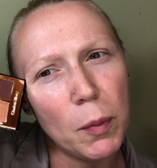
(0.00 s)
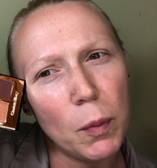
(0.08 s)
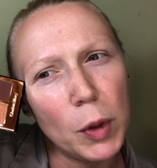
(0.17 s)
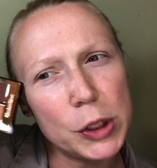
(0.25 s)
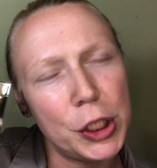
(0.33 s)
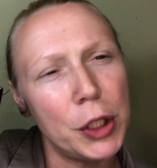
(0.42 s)

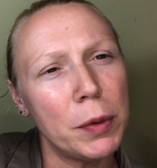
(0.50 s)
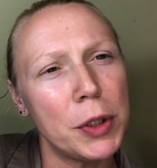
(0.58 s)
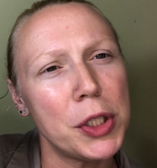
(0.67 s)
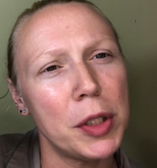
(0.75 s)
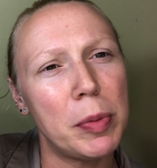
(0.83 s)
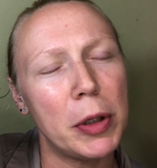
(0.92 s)
When she
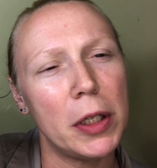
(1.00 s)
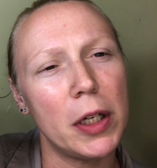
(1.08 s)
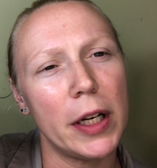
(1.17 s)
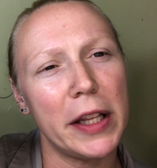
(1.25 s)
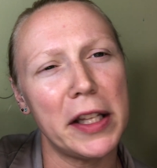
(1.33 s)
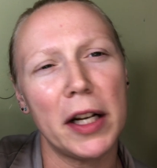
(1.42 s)
originally put it
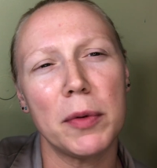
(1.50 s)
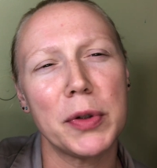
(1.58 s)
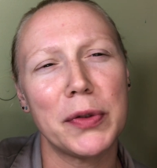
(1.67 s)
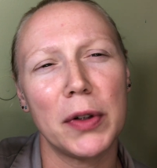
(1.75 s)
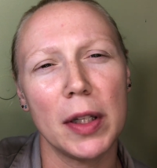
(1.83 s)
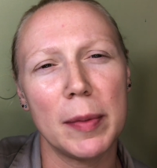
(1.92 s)
on, I thought it was
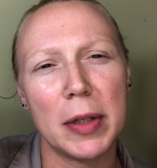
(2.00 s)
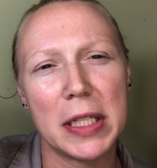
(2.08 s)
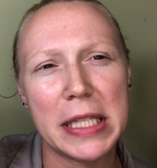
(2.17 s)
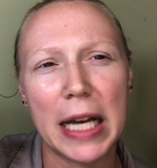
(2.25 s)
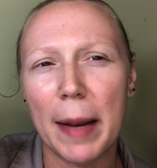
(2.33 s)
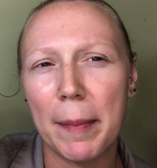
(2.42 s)
for a
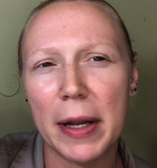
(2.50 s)
limited time,